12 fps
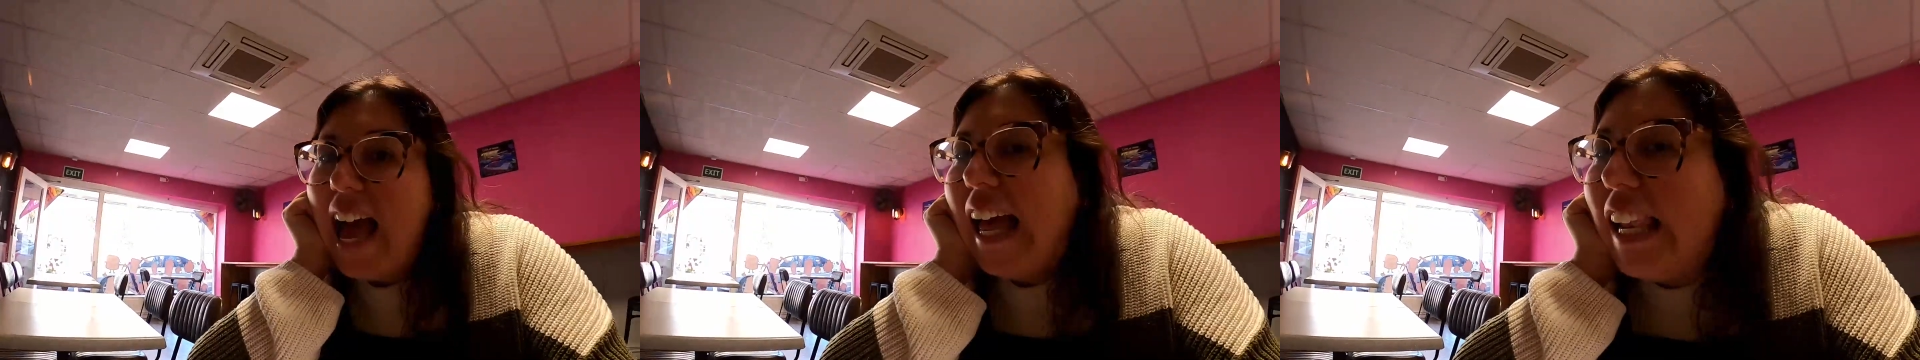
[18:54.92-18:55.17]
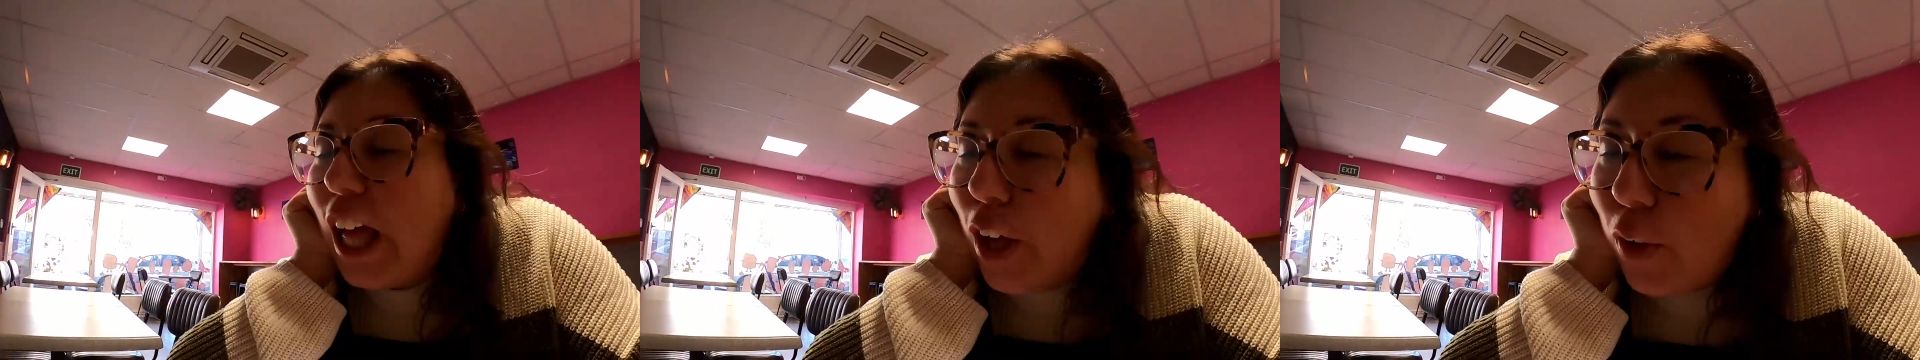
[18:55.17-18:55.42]

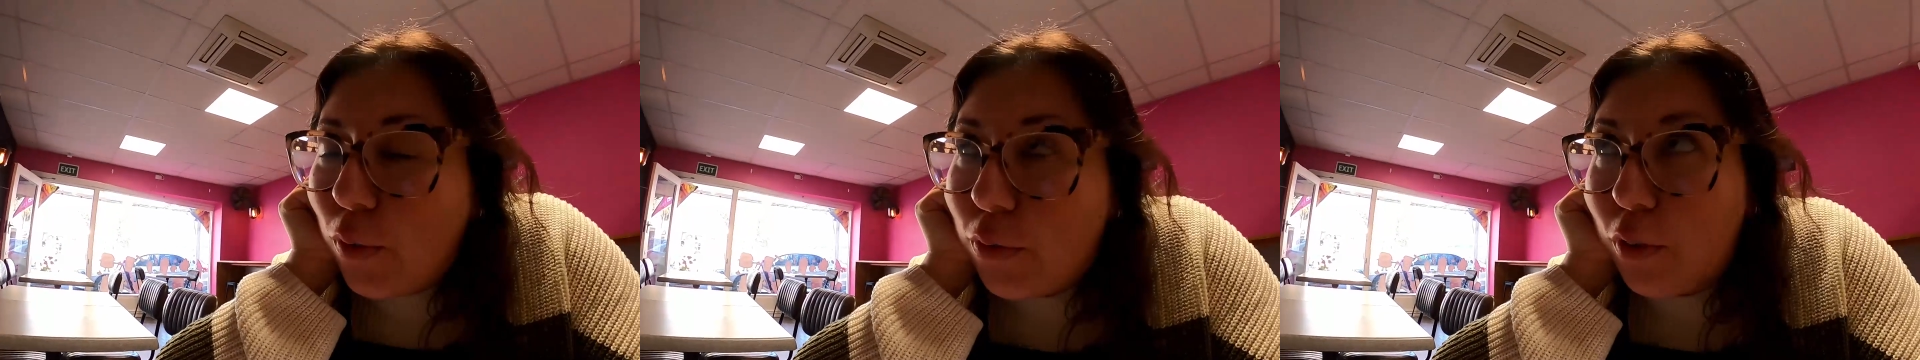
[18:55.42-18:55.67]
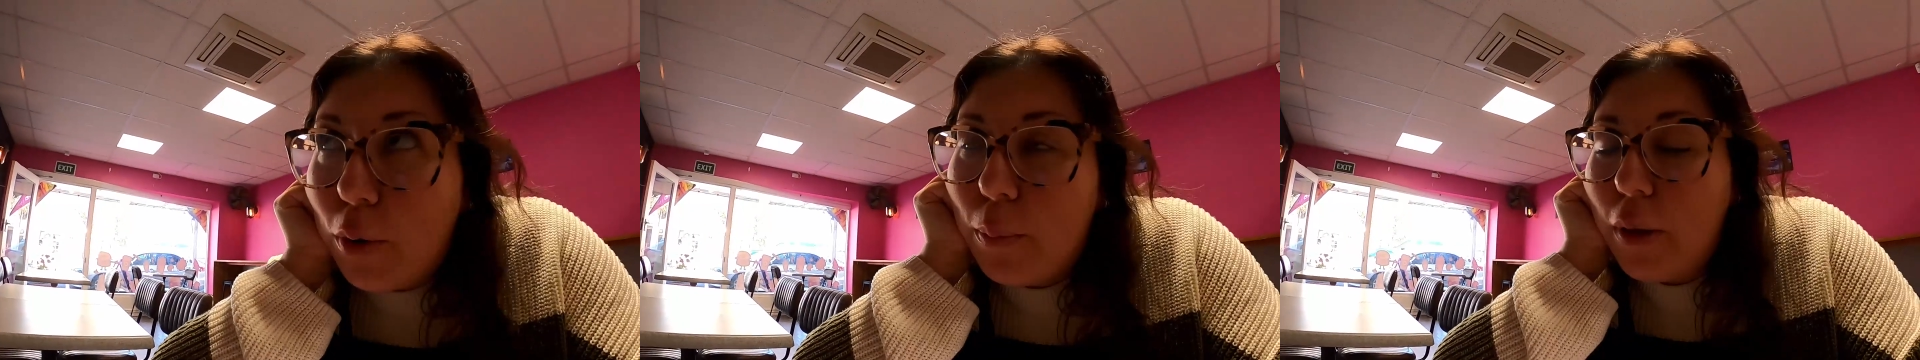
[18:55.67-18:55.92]
Hello
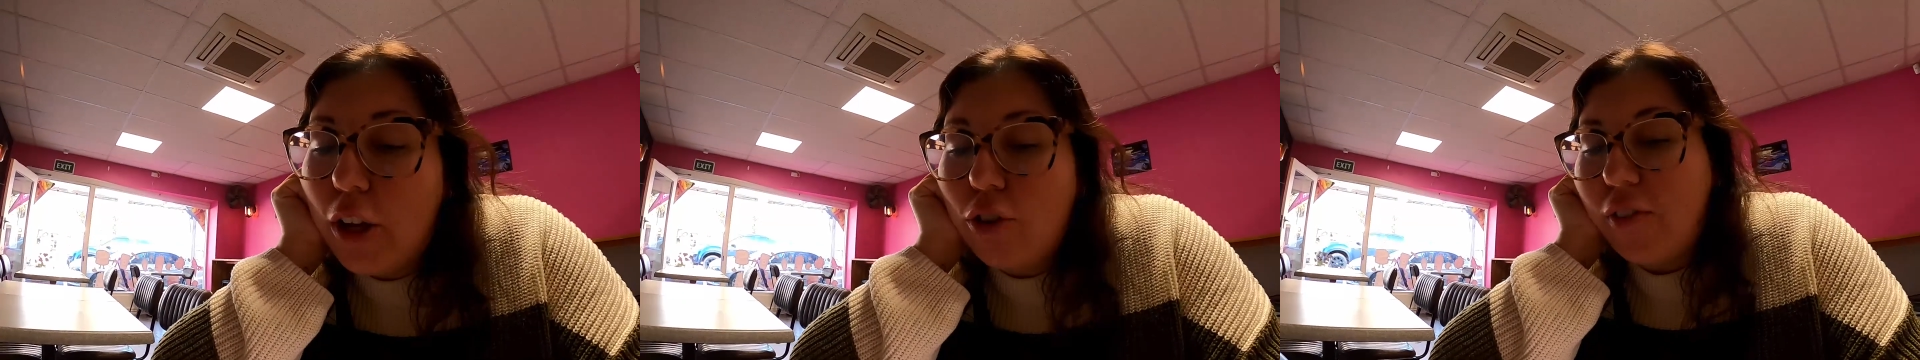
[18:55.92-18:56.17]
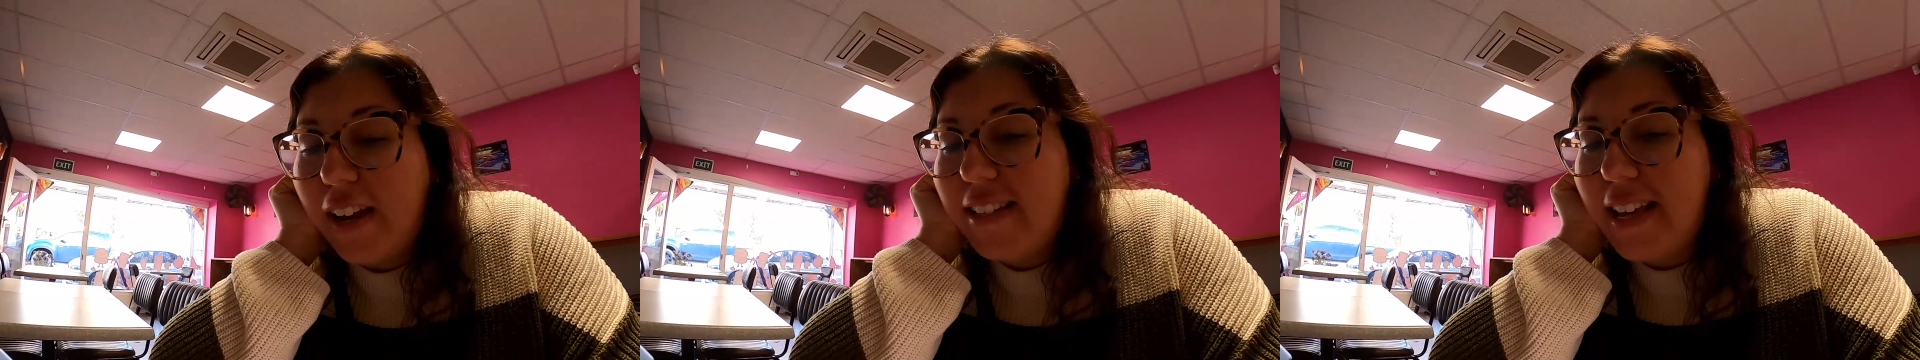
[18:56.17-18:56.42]
from
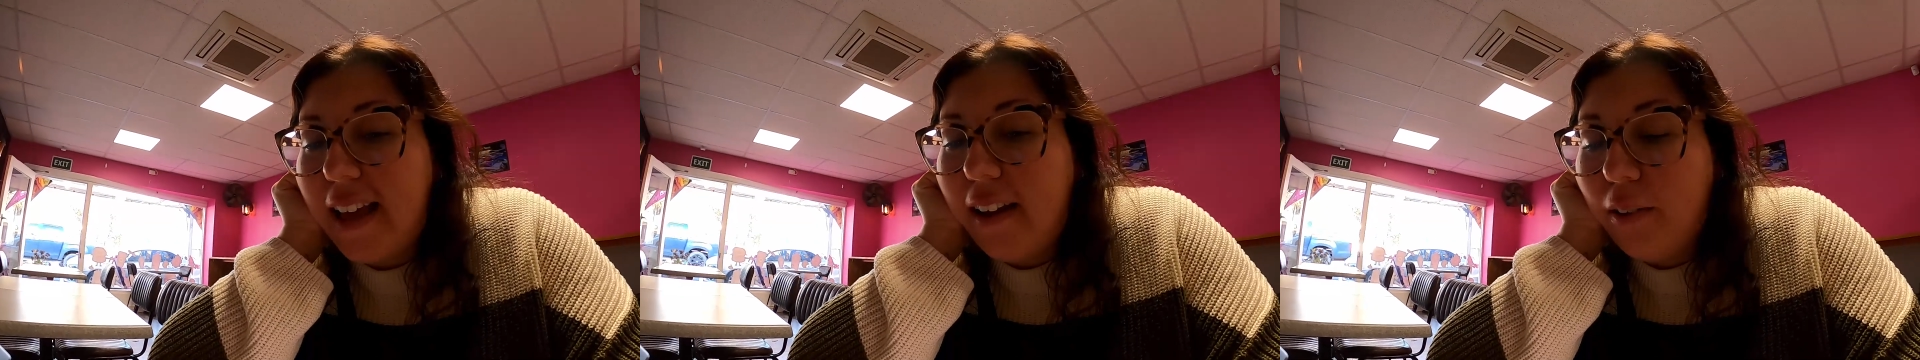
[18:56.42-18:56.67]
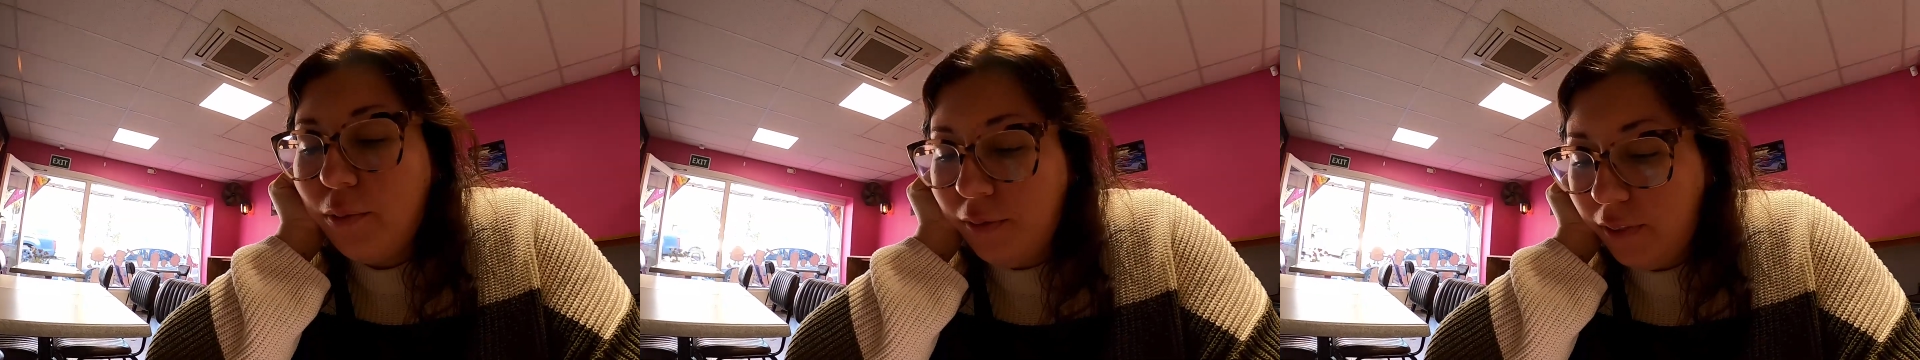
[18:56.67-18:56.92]

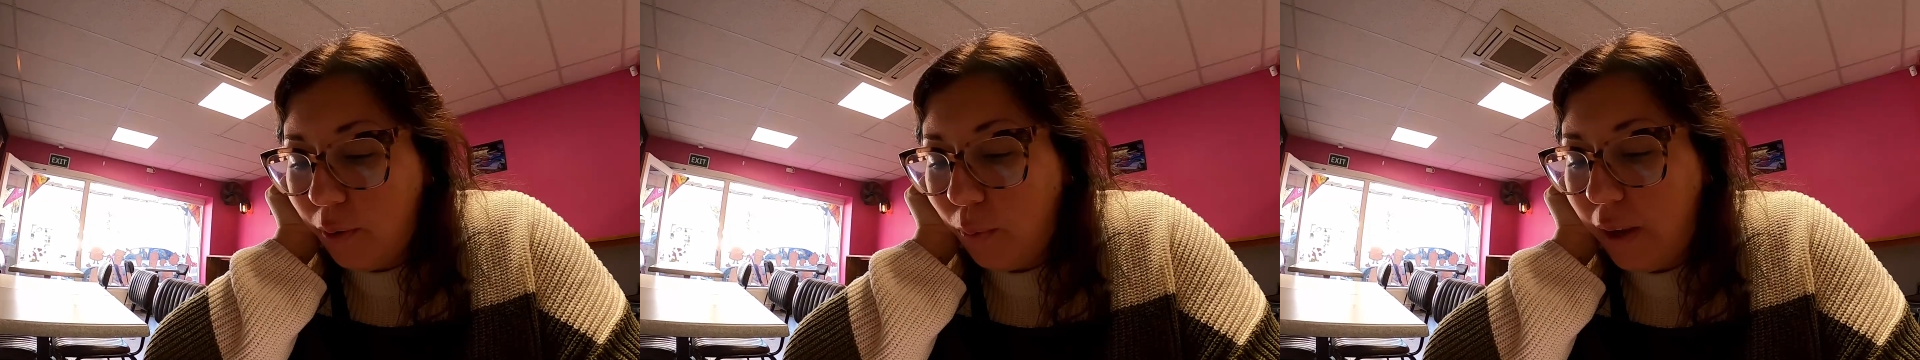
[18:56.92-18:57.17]
Greytown.